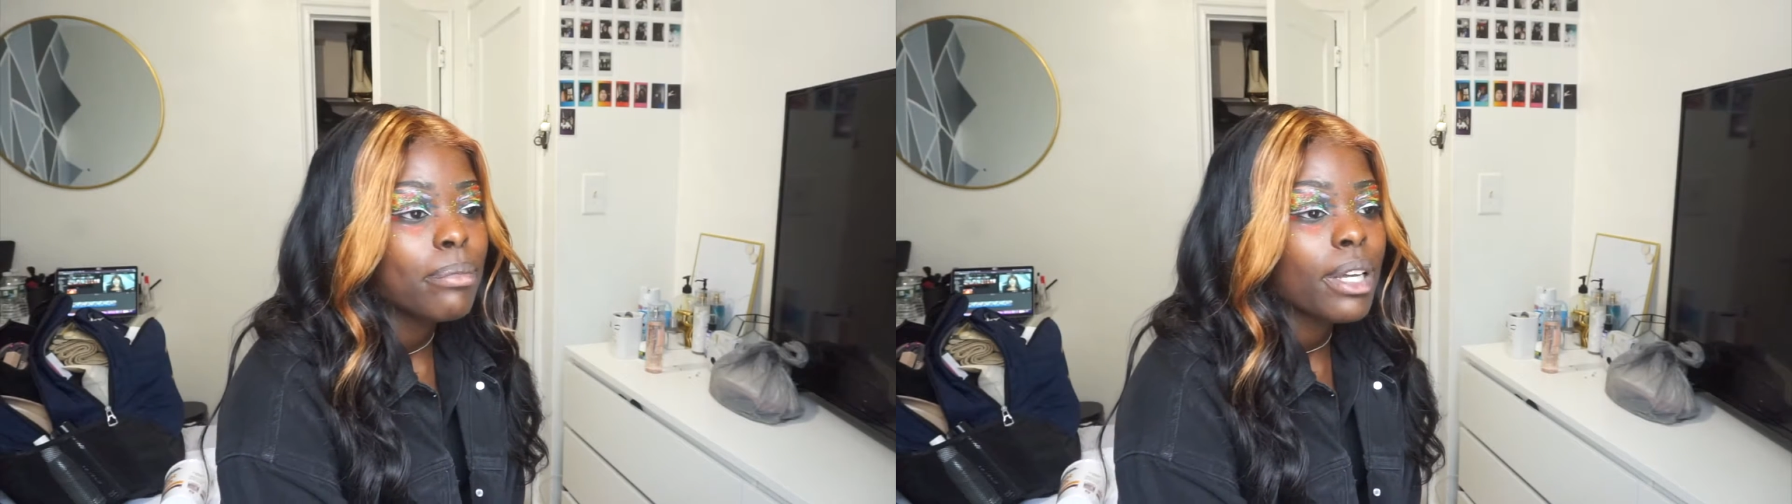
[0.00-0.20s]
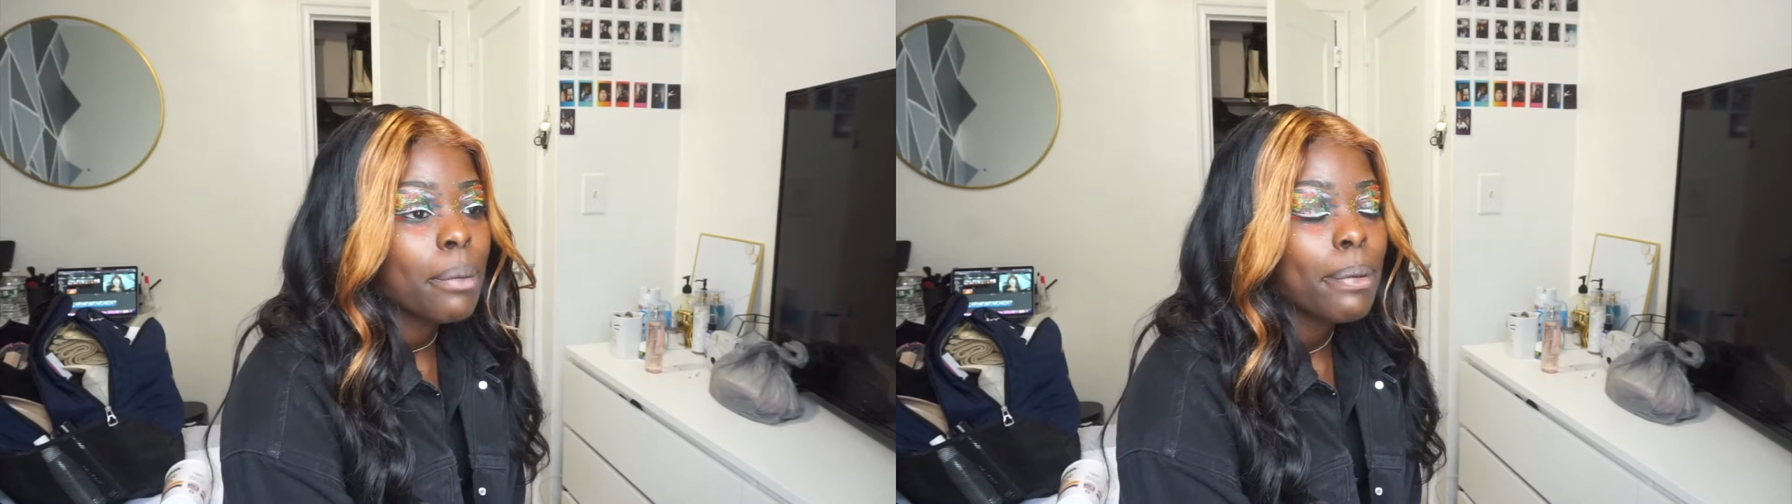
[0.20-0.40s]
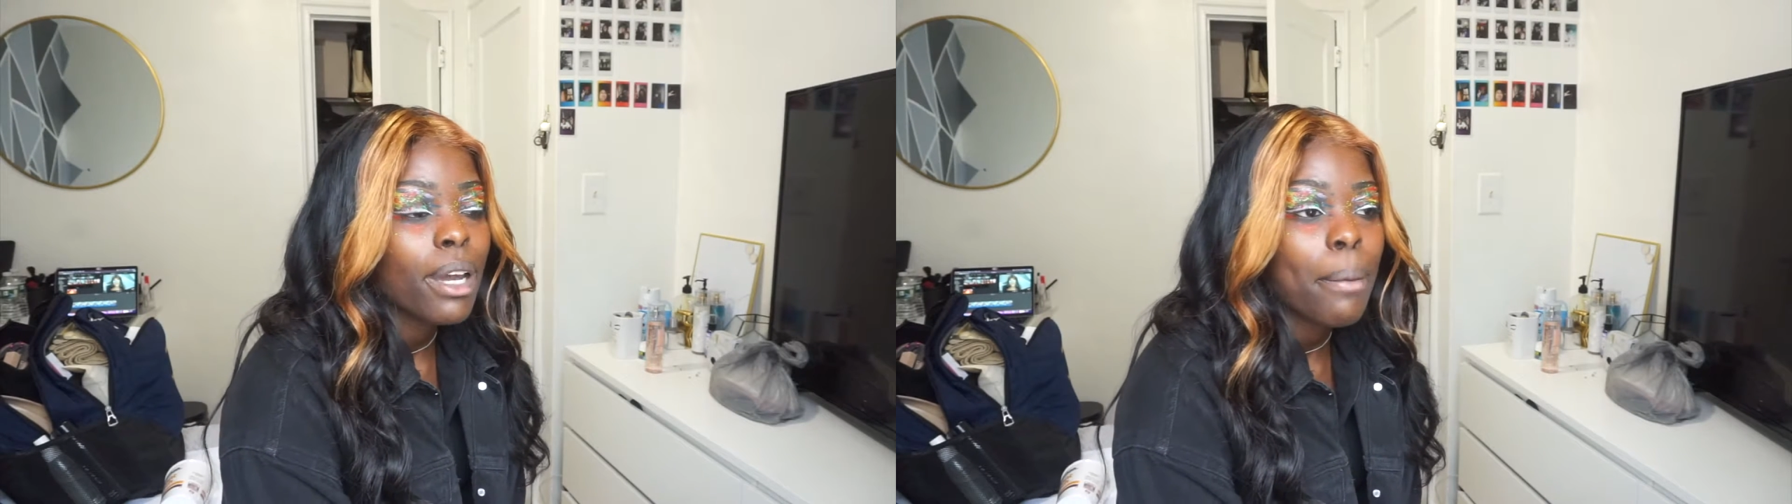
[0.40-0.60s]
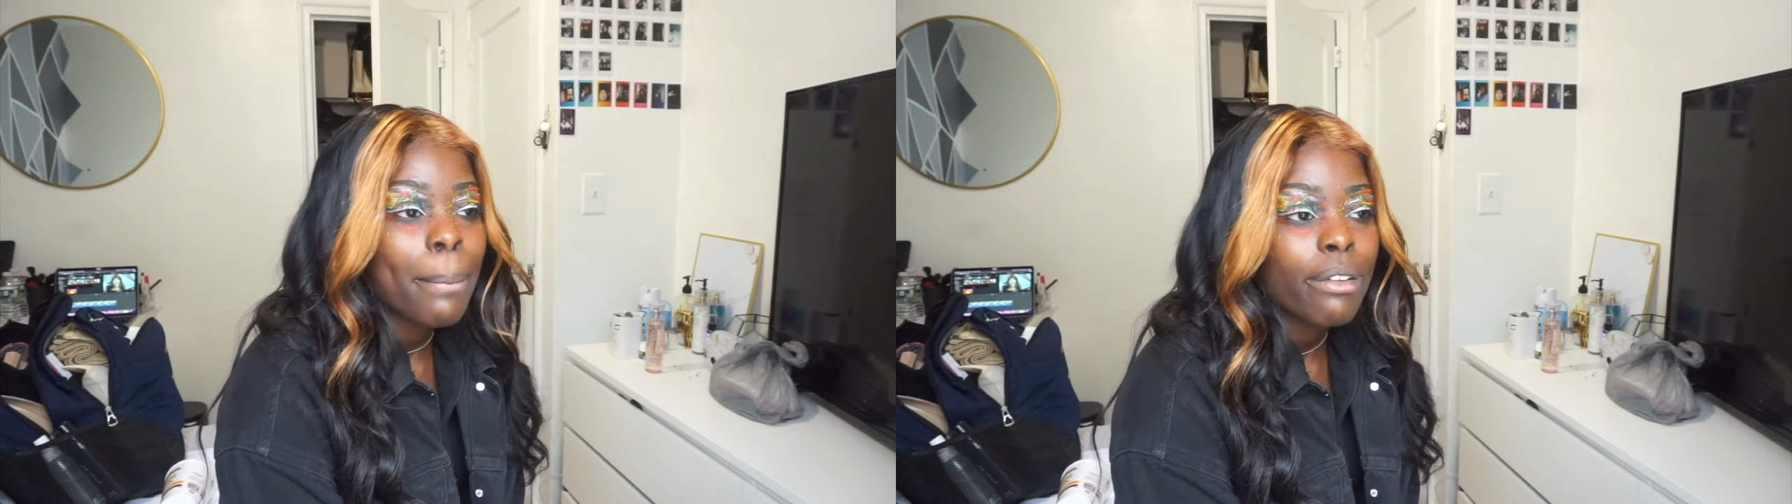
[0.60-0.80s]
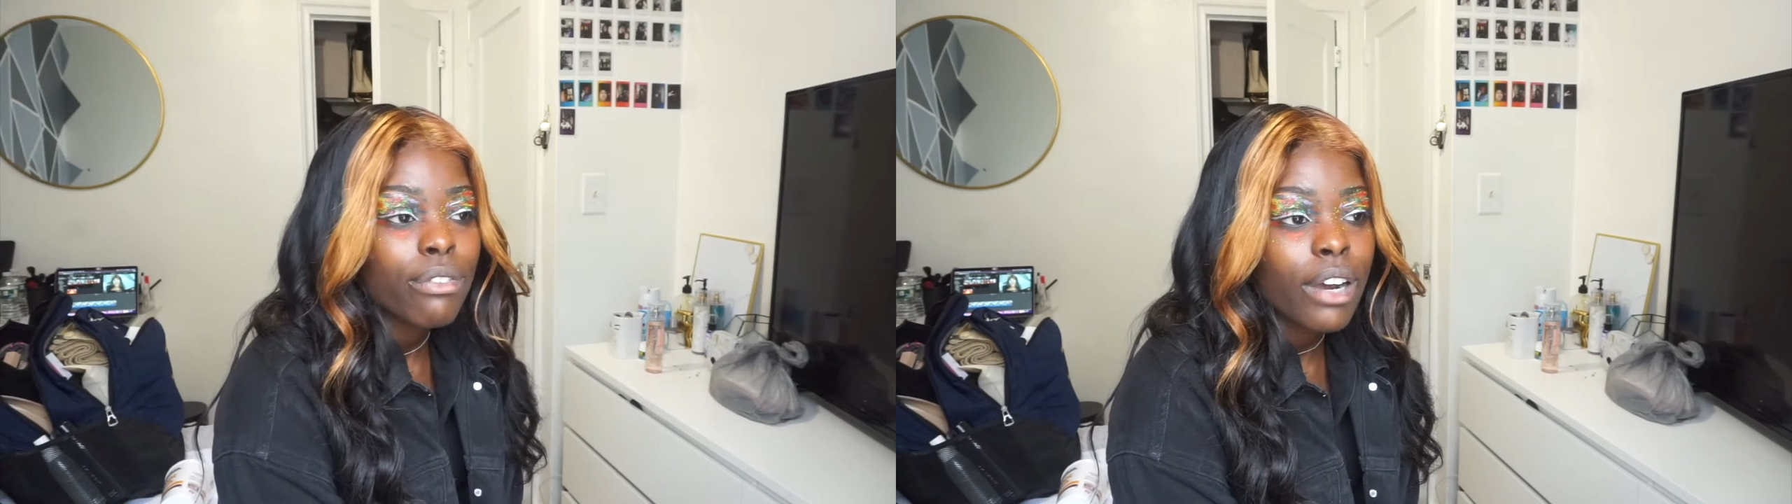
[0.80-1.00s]
going to pick up
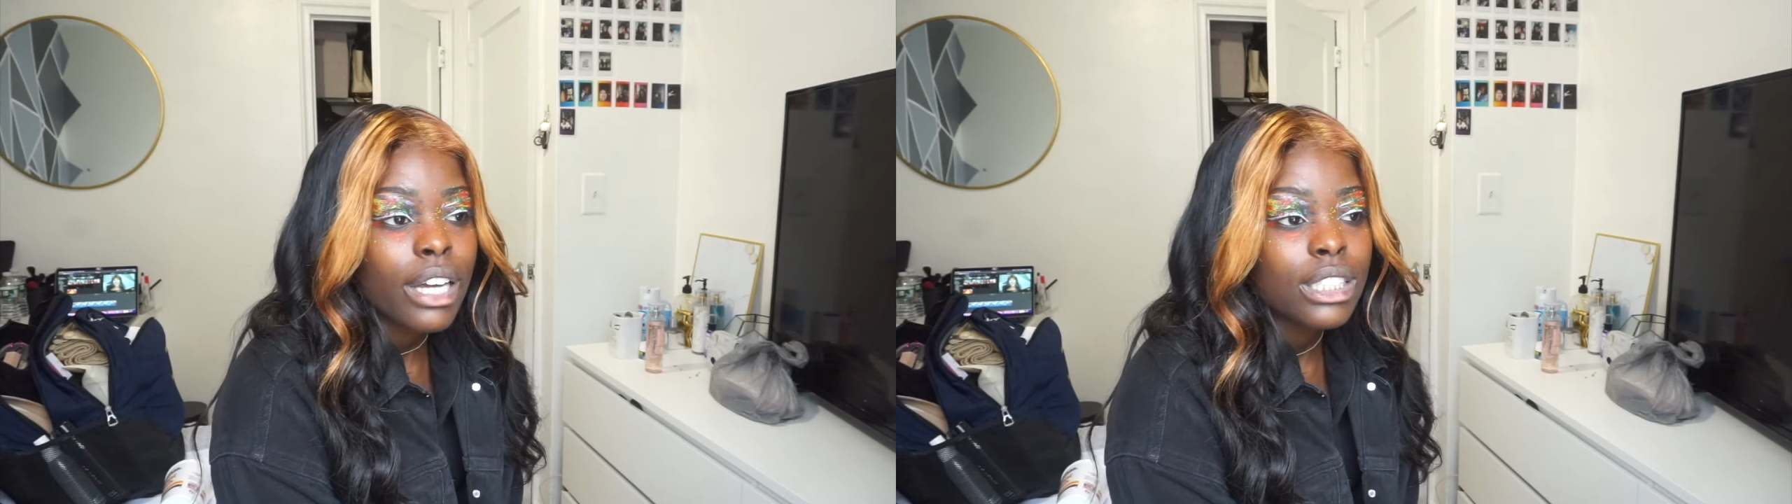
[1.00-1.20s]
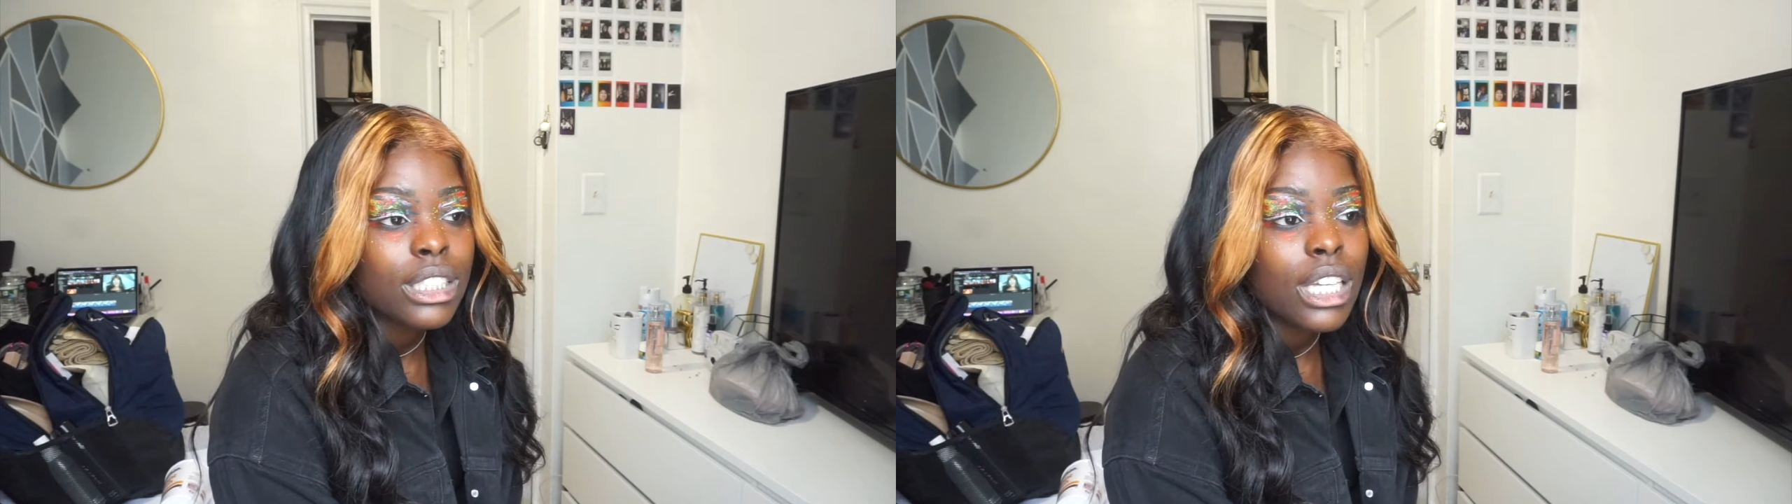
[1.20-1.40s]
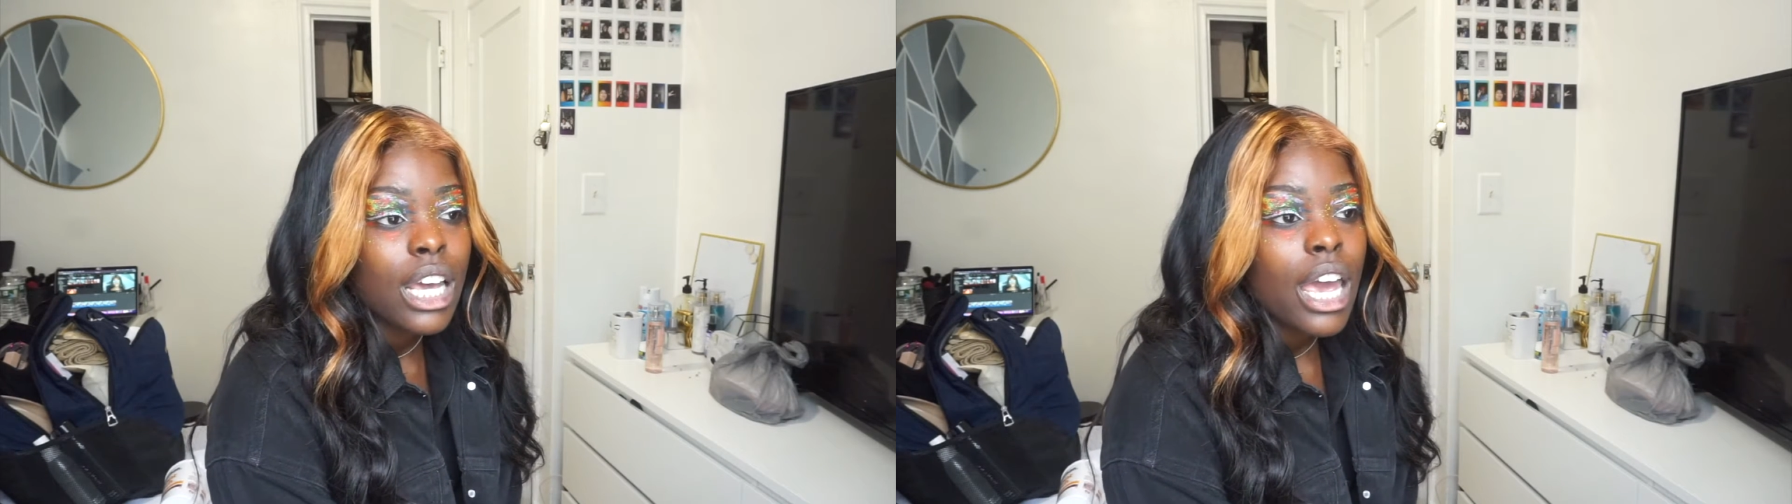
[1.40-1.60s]
my friends.